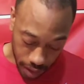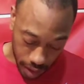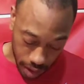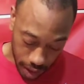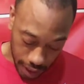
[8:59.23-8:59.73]

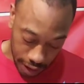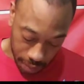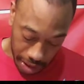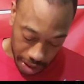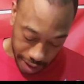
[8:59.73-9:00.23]
Listen,
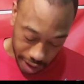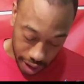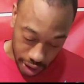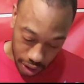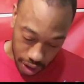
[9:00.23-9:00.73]
man, that
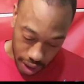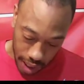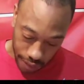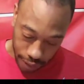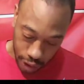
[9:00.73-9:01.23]
you can
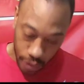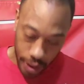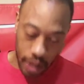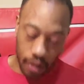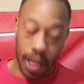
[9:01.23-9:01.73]
have joy in
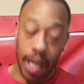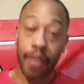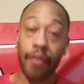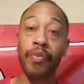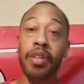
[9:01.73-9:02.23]
your life
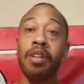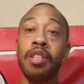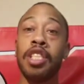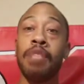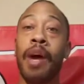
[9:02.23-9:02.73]

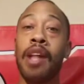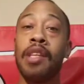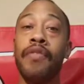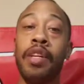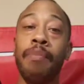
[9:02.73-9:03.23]
just by
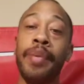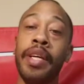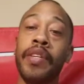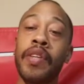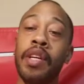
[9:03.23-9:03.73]
living in
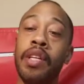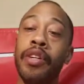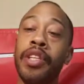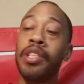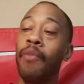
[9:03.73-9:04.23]
peace. There's
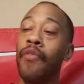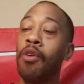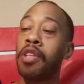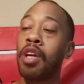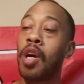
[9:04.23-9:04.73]
folks that
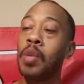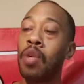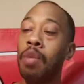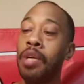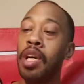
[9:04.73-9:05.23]
always want to
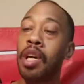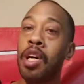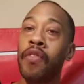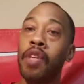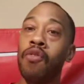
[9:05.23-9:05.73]
be in
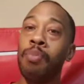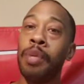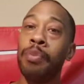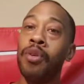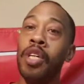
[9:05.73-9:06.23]
conflict with
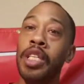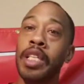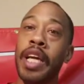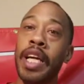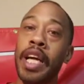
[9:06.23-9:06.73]
people. They
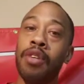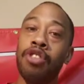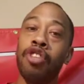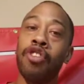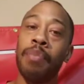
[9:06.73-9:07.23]
ain't got no
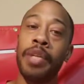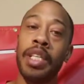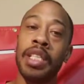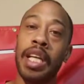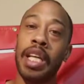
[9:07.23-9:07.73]
joy or peace
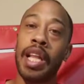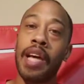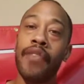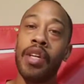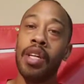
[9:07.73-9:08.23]
in their life.
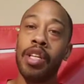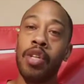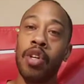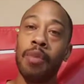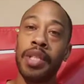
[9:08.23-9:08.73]
You know
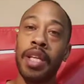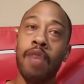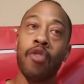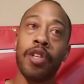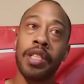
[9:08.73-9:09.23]
what I'm saying? You
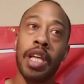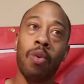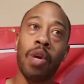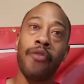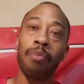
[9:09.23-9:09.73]
want to stay away
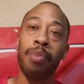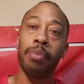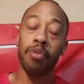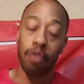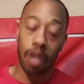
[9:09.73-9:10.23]
from people
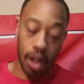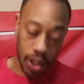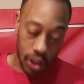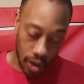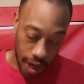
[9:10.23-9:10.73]
who cause
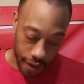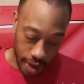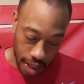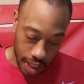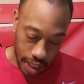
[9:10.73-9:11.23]
strife
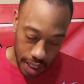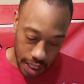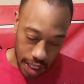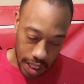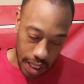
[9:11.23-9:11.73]

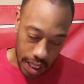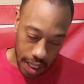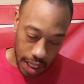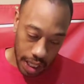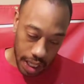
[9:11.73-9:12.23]

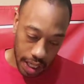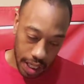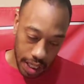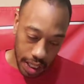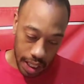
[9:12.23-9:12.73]

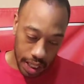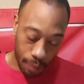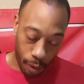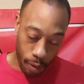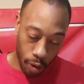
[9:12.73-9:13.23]
and
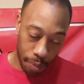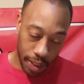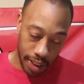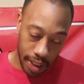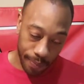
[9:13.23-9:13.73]
promote
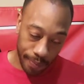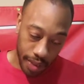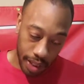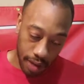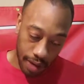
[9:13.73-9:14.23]
peace.
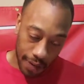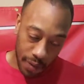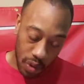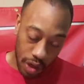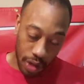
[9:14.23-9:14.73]
And you'll have
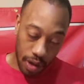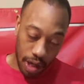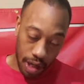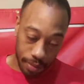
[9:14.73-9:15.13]
joy in your heart.